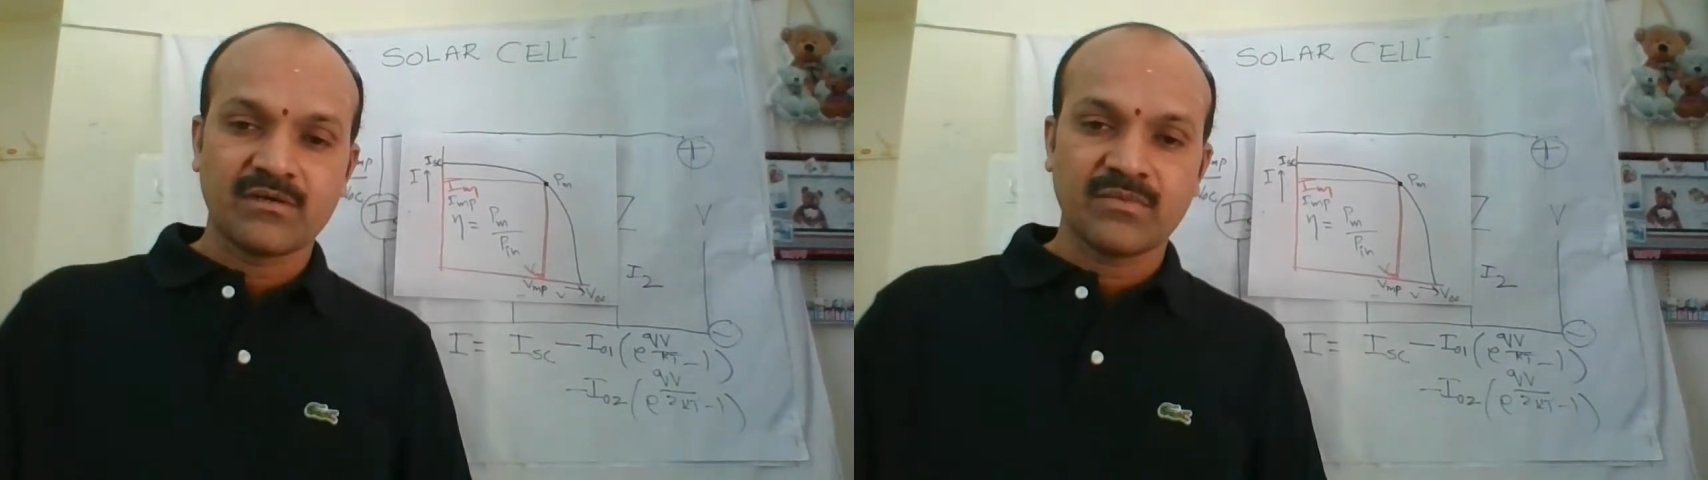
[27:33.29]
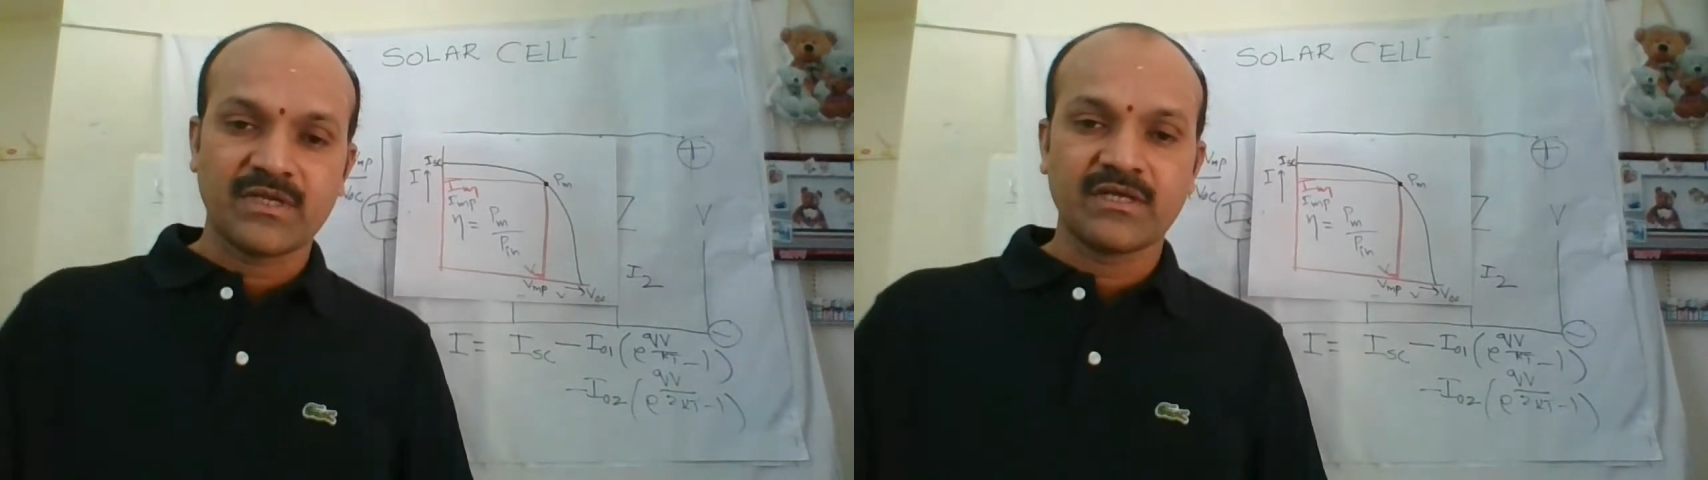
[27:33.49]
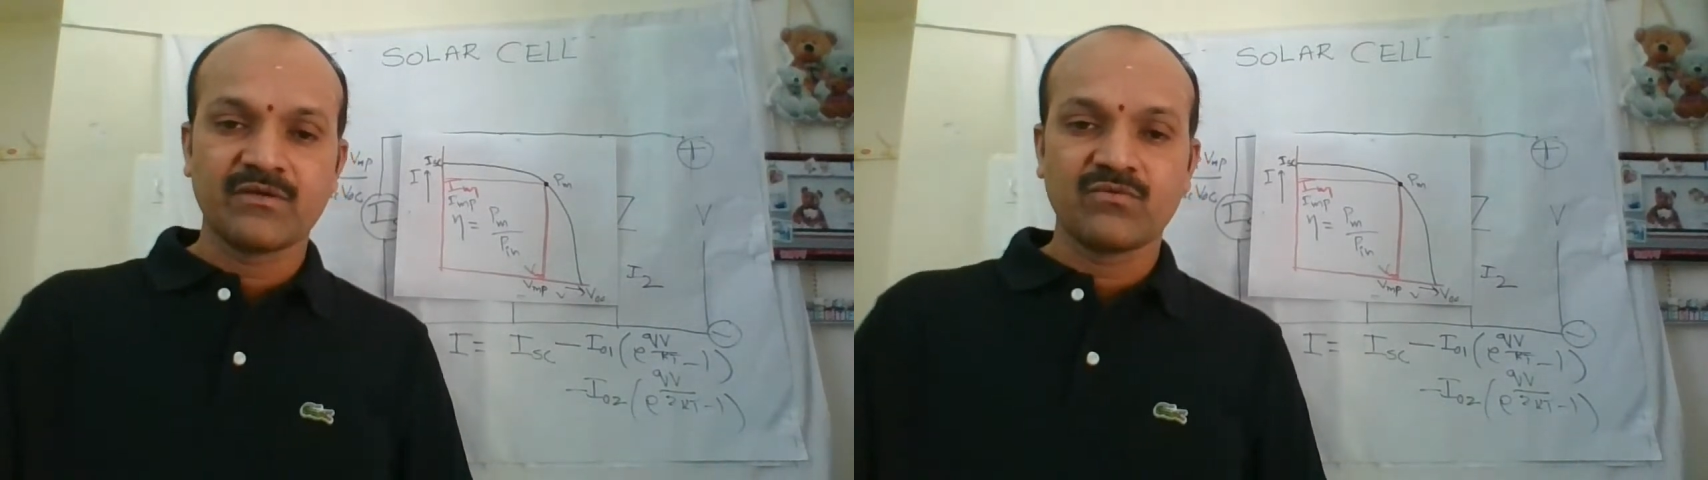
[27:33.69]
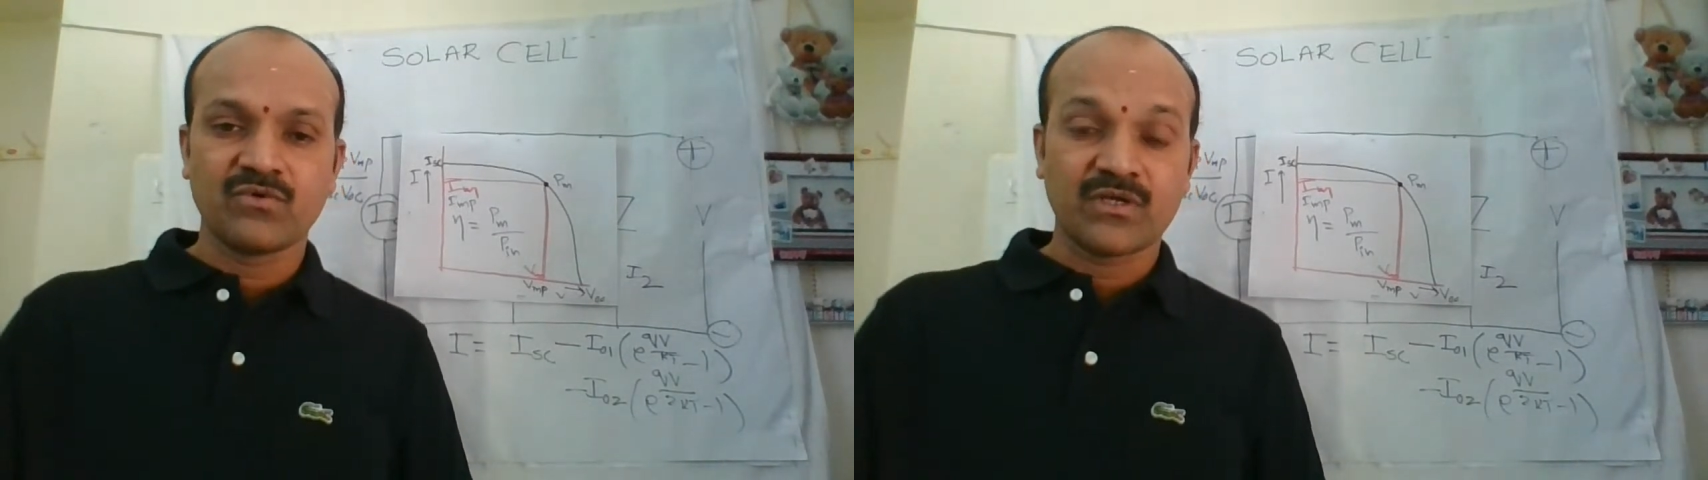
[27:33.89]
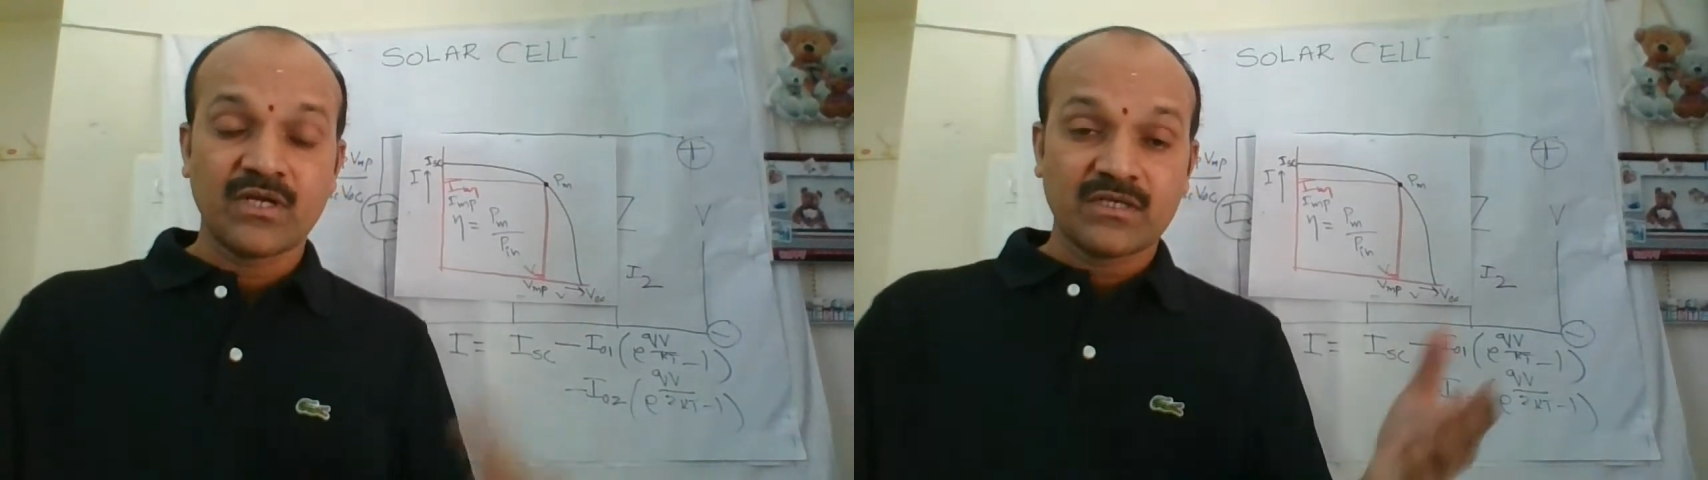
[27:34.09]
Many
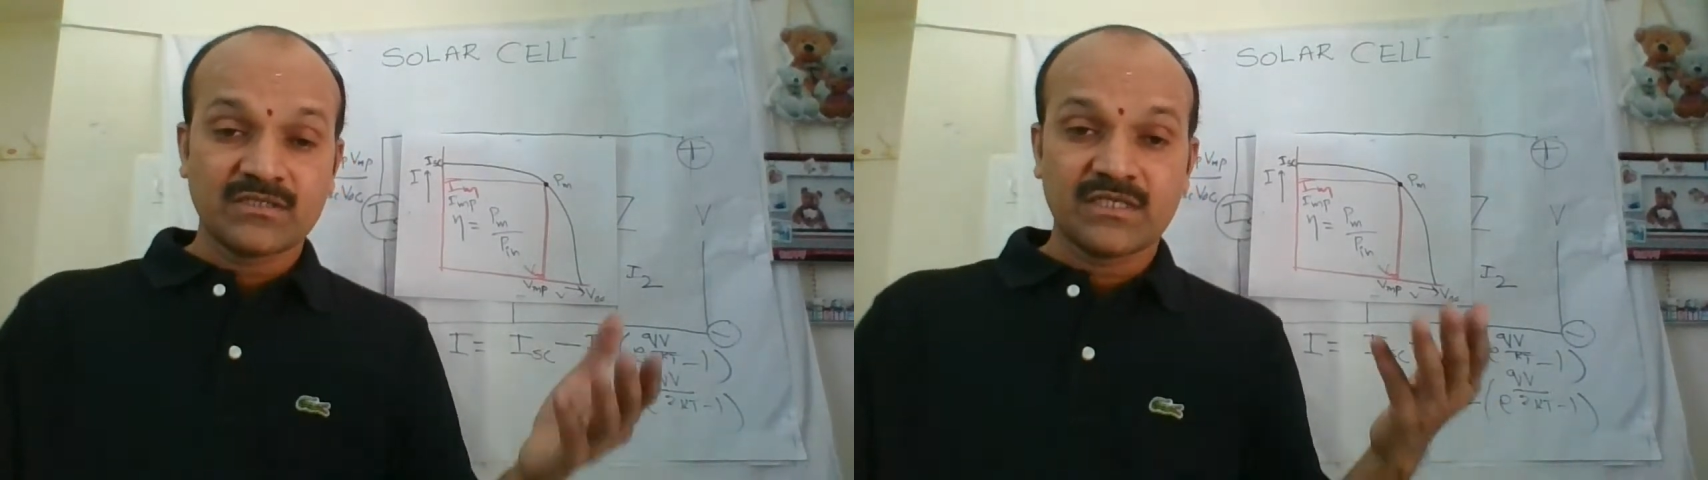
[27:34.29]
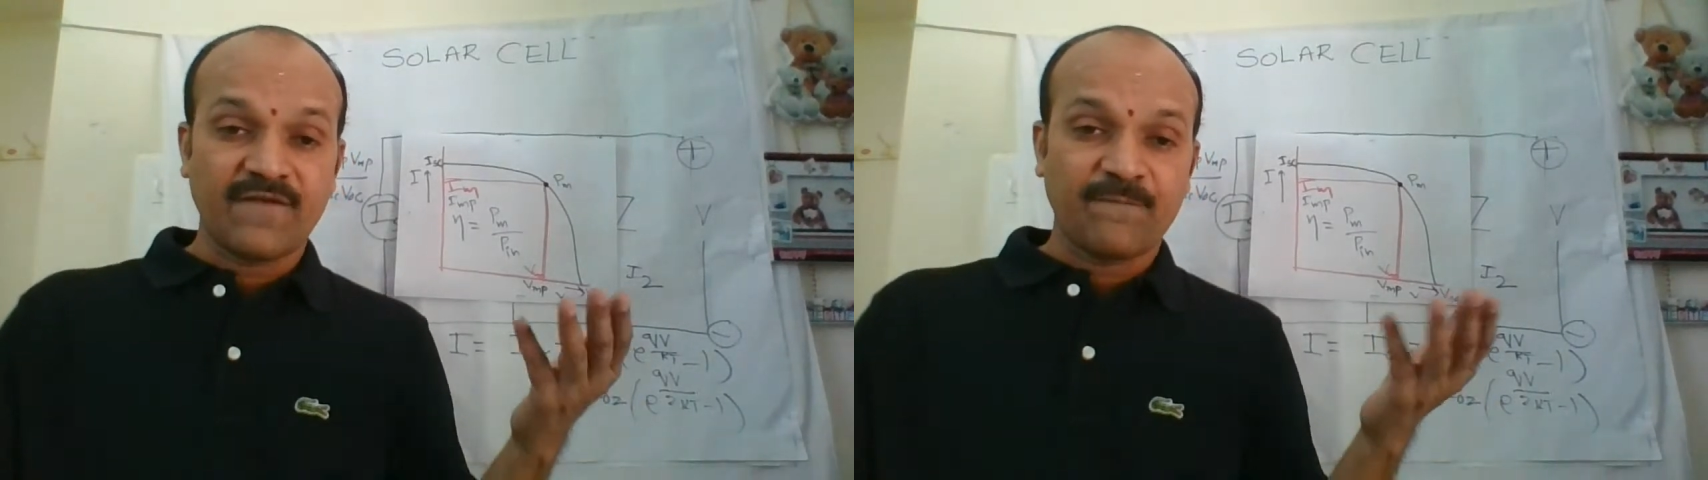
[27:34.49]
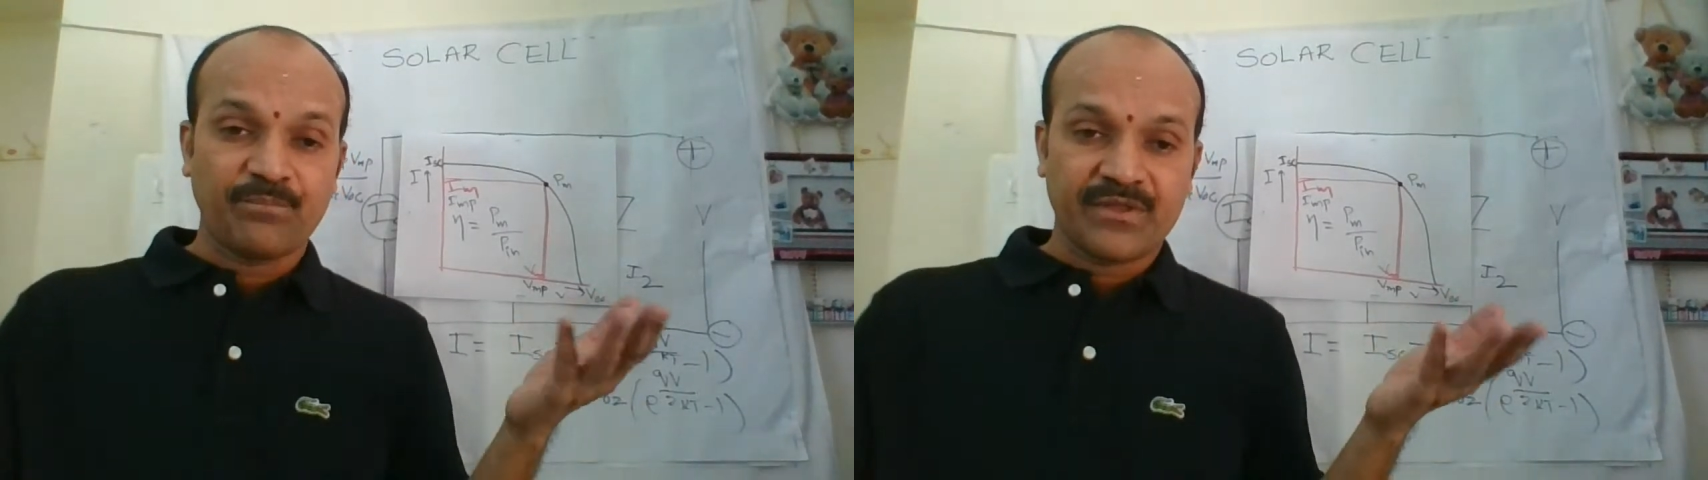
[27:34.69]
won't see